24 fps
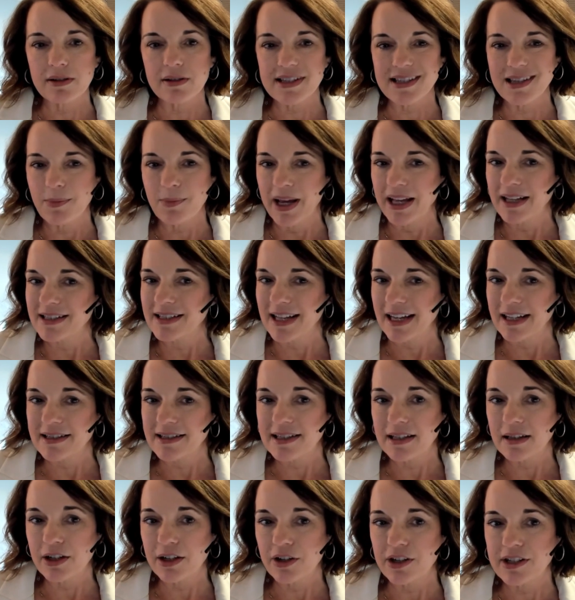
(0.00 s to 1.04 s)
as the bank's
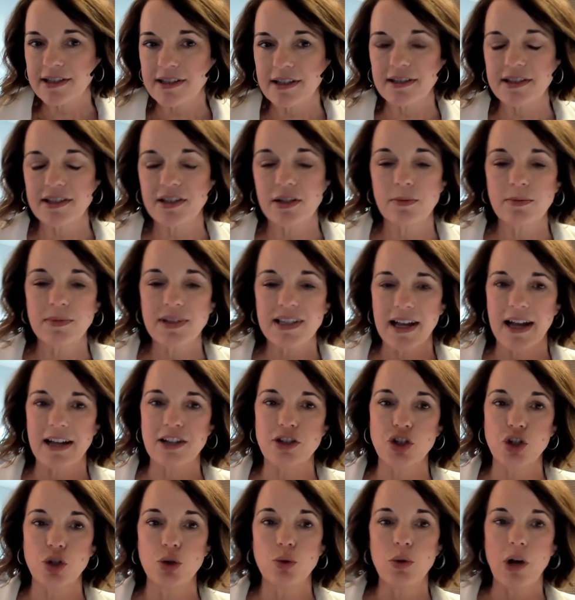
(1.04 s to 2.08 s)
ancillary systems.
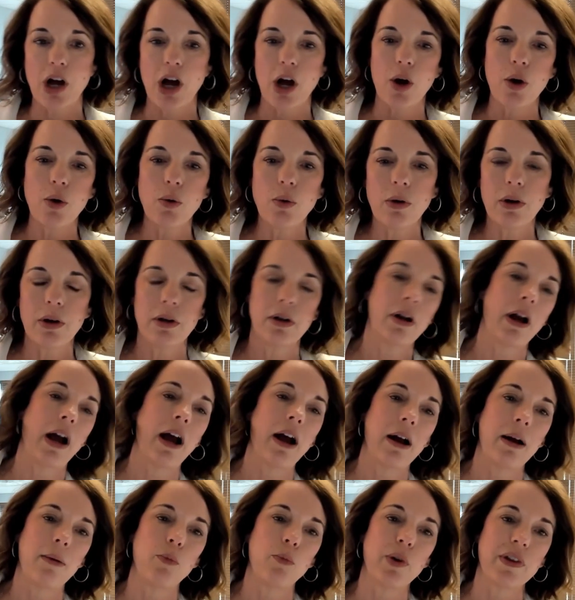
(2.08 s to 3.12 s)
As you know,
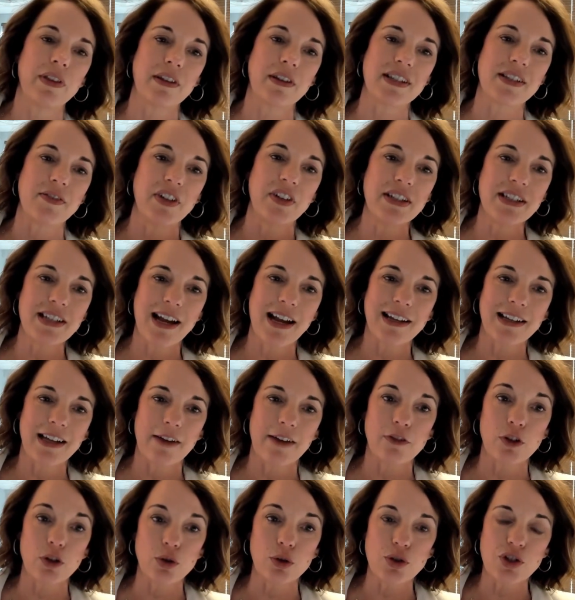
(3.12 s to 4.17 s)
with this fintech
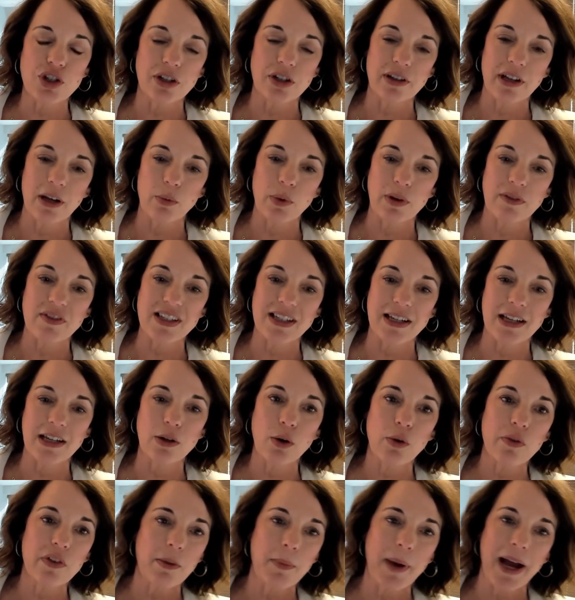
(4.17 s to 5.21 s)
evolution that we've
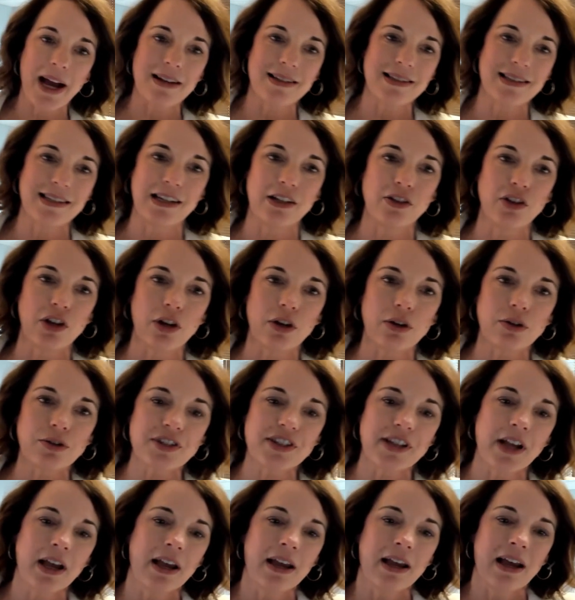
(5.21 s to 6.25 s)
seen over the past 10
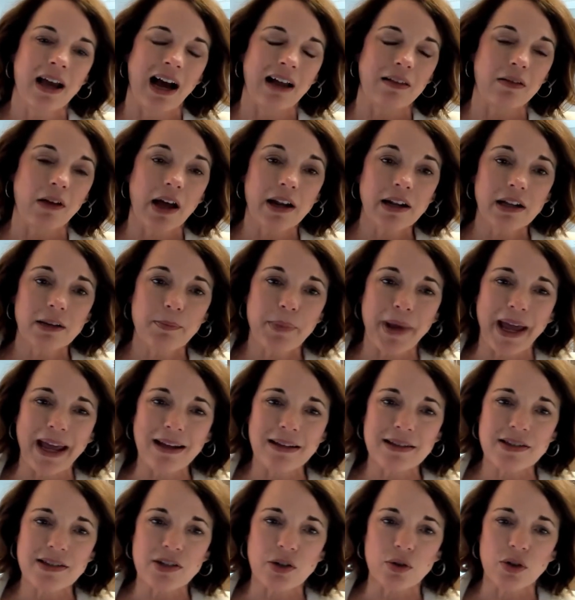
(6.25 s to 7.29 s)
years, a lot of
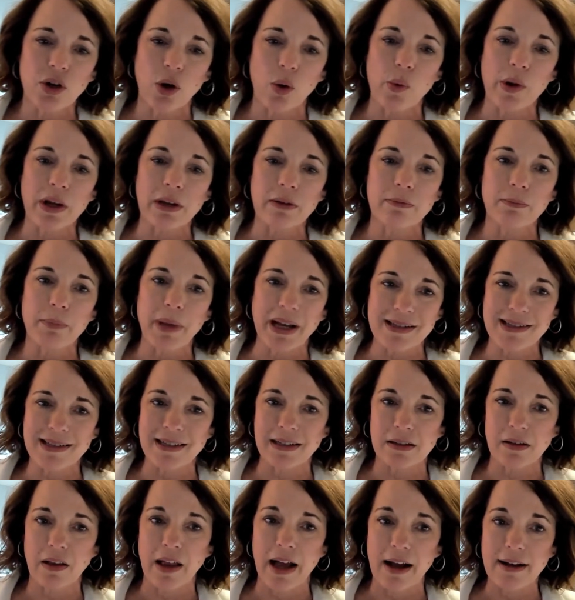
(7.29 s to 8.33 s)
banks are going best in
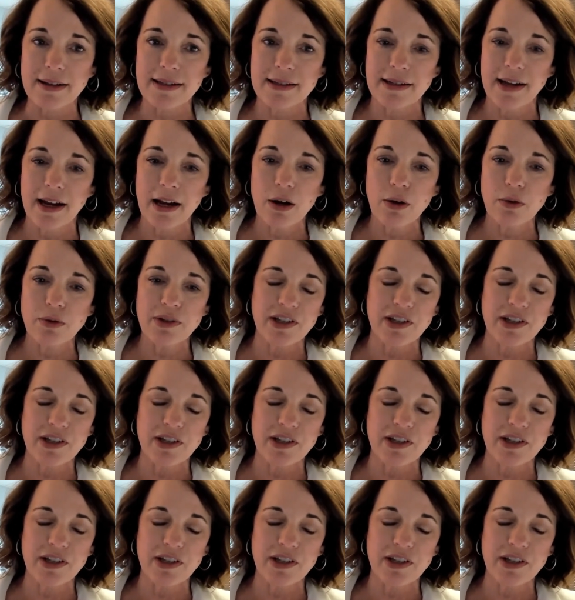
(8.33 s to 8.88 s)
class now.